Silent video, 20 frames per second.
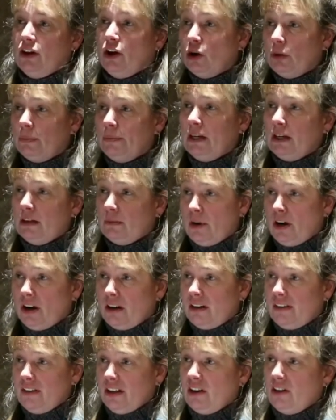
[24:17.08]
the opiate
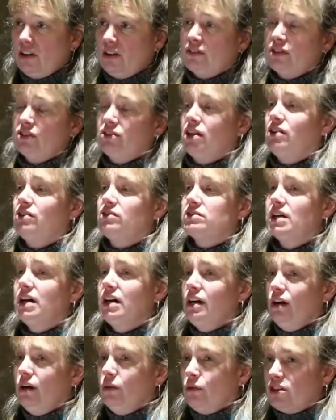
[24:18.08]
part of the overdose,
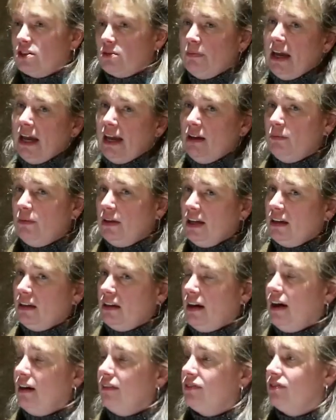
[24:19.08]
which may be
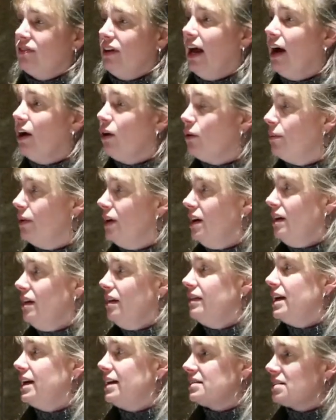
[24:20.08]
enough help
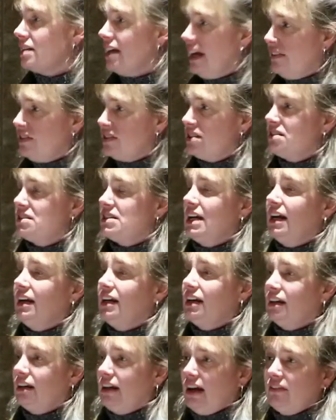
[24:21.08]
that it's
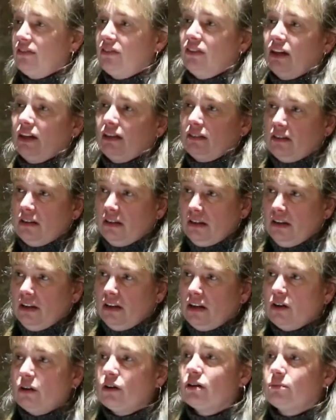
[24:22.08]
life-sustaining enough that,
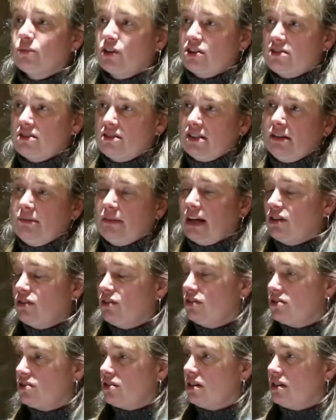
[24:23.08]
emergency medical